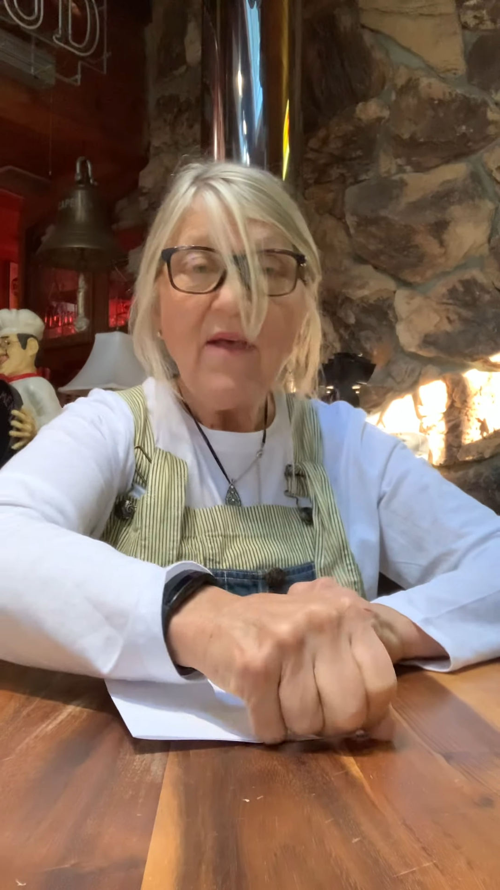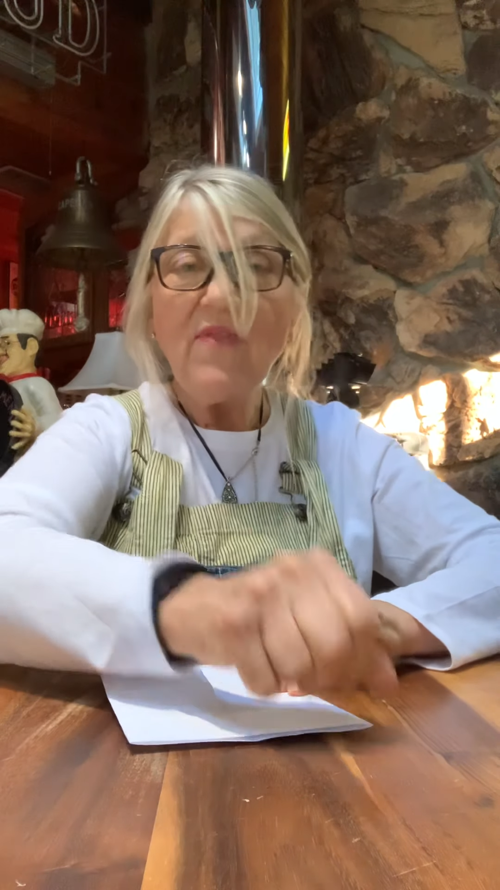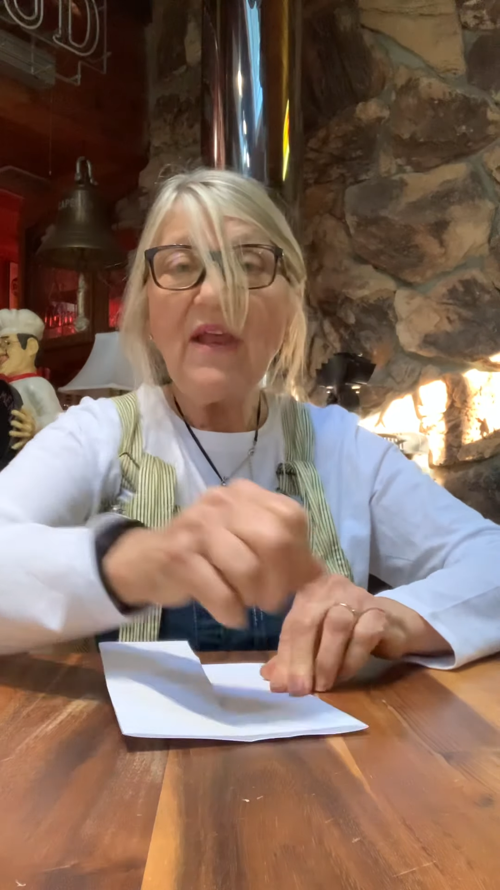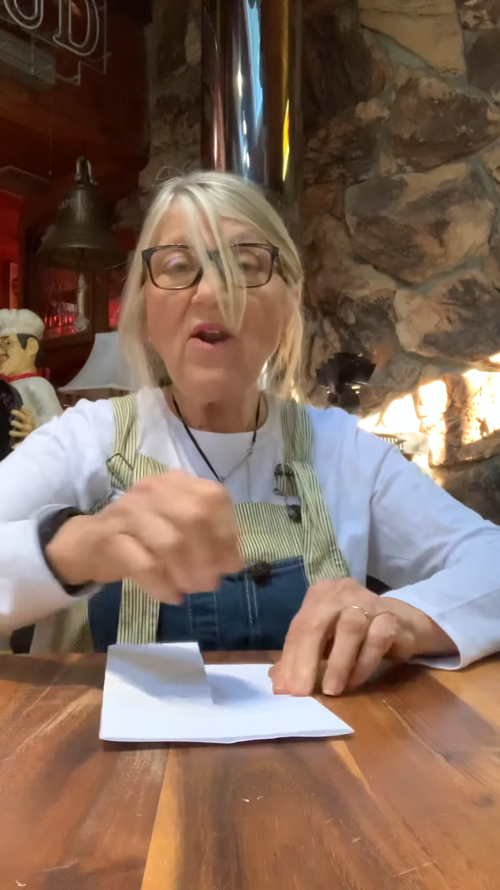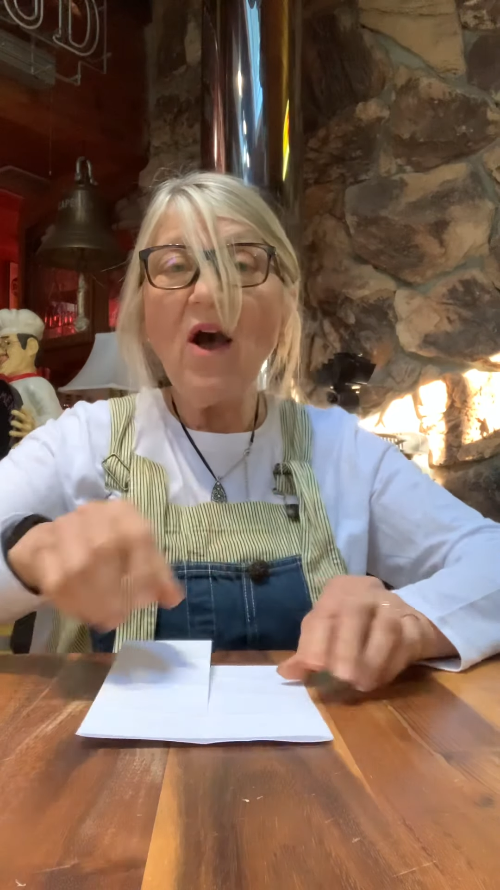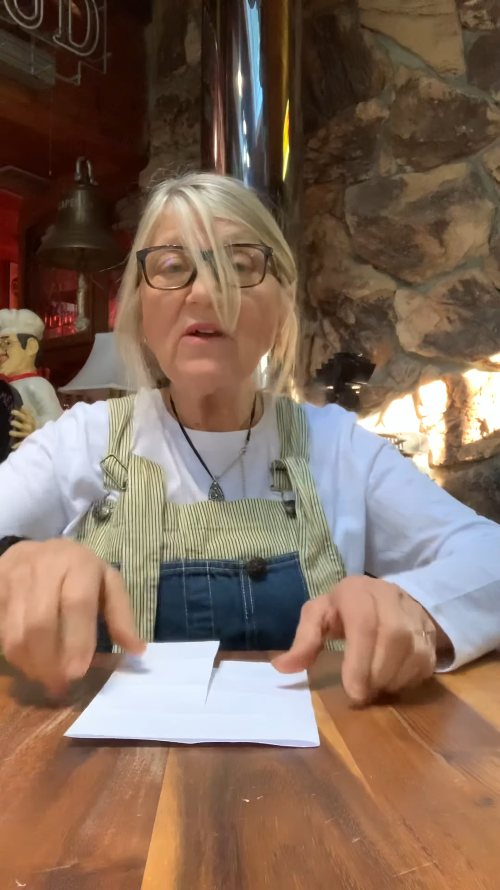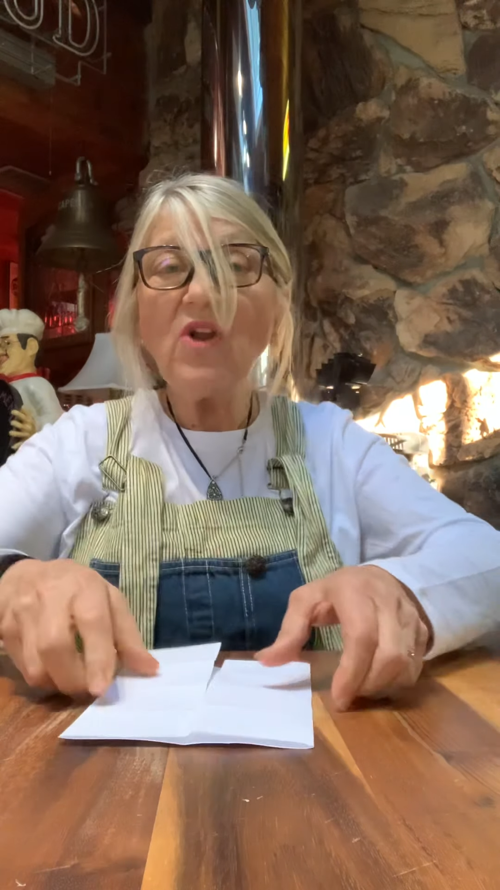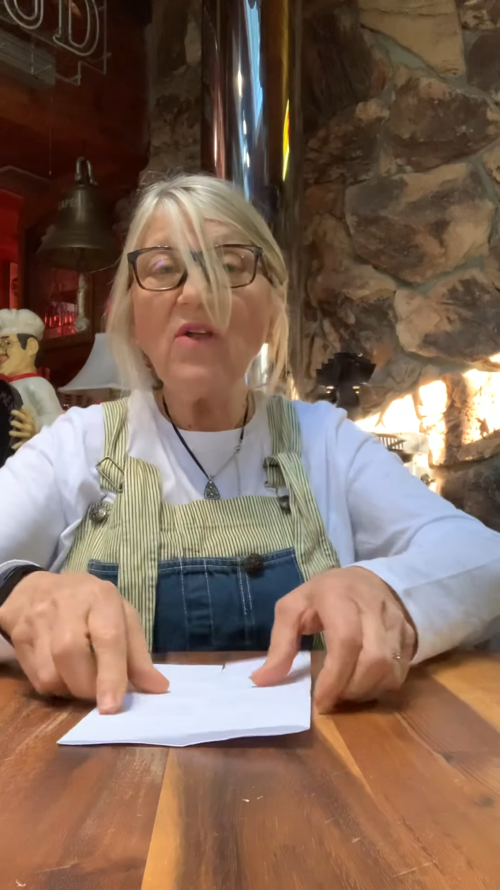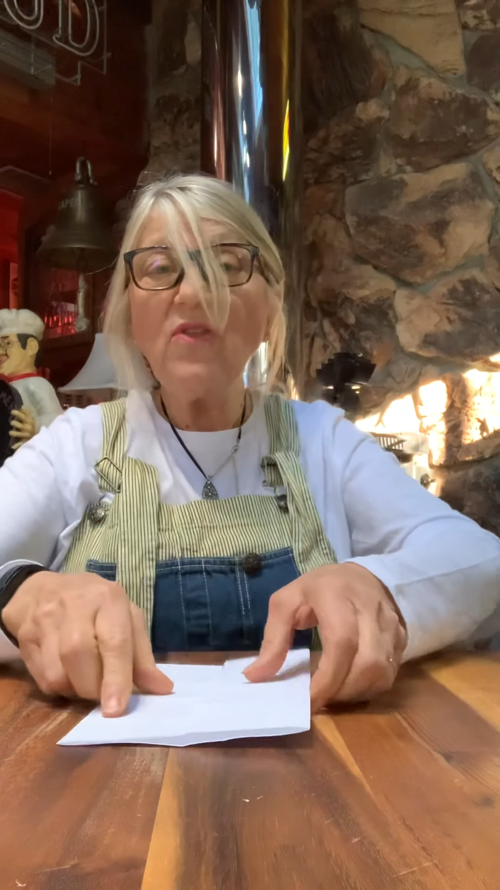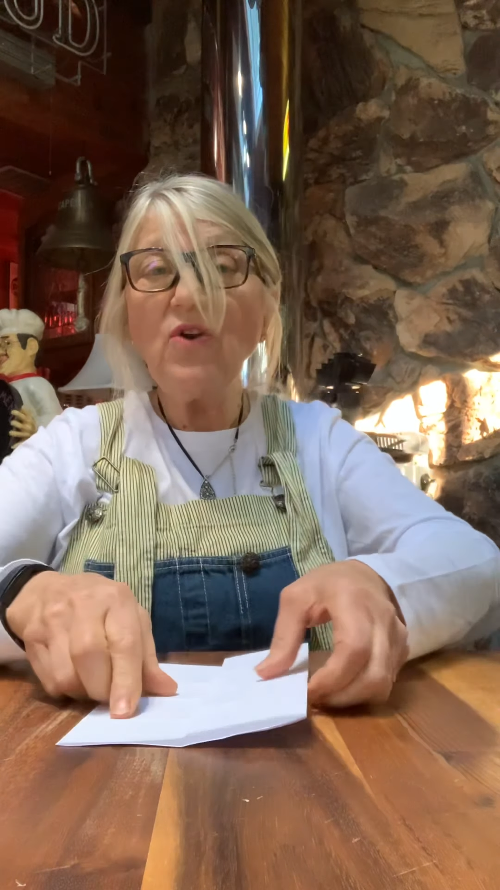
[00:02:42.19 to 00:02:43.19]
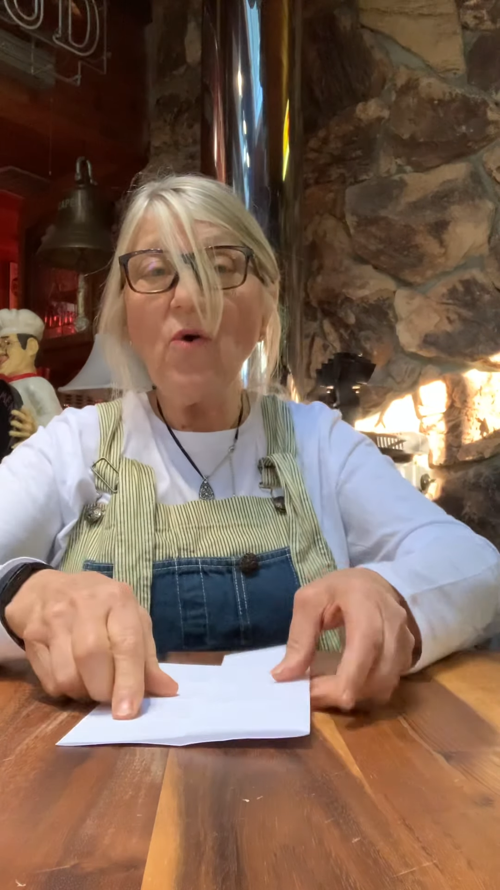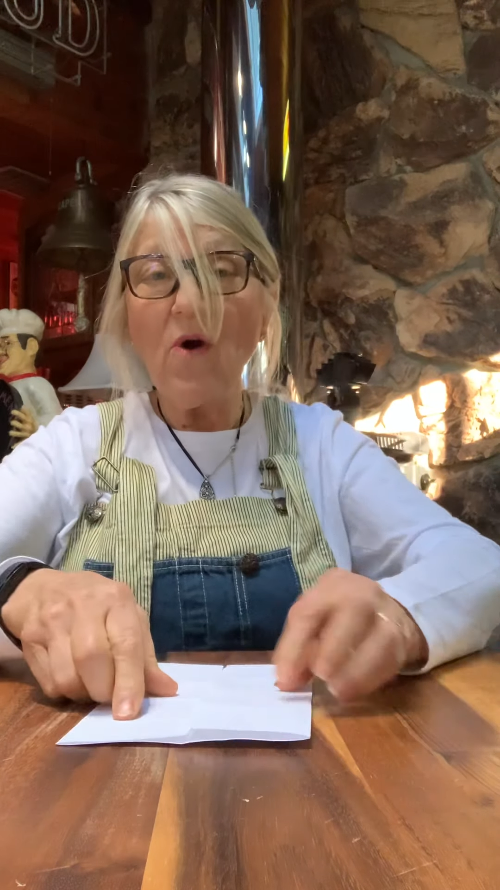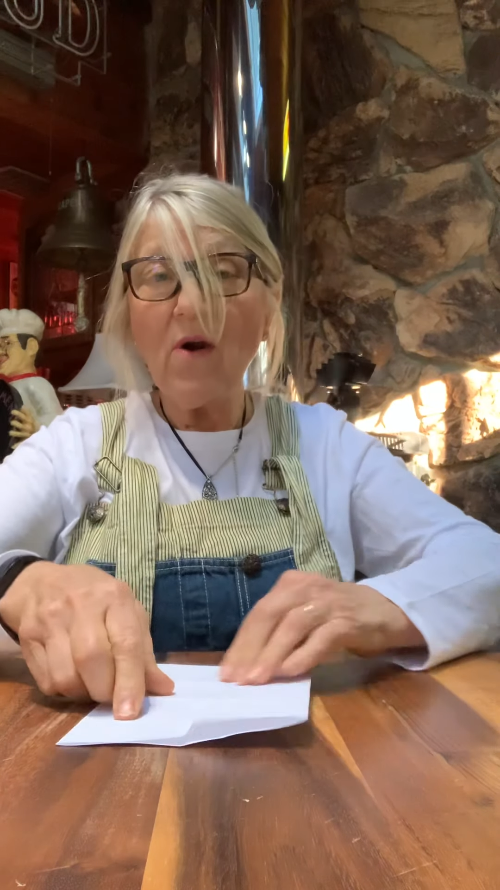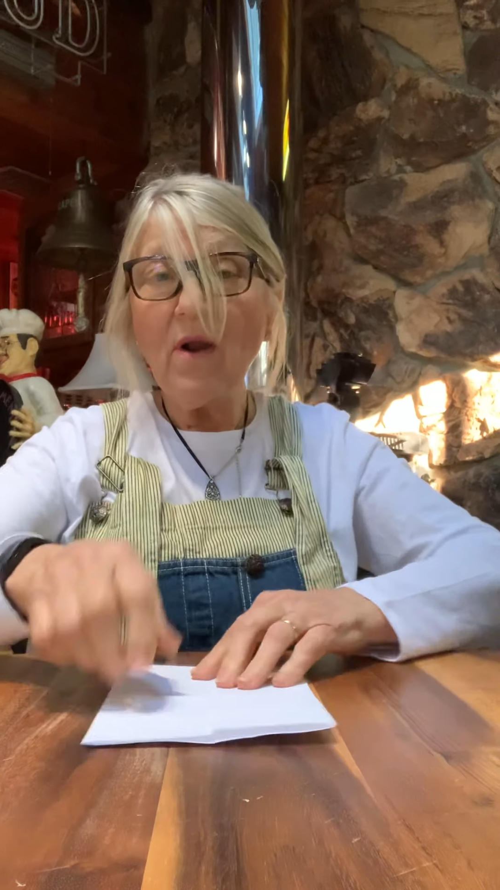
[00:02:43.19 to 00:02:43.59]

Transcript: they knocked on the door.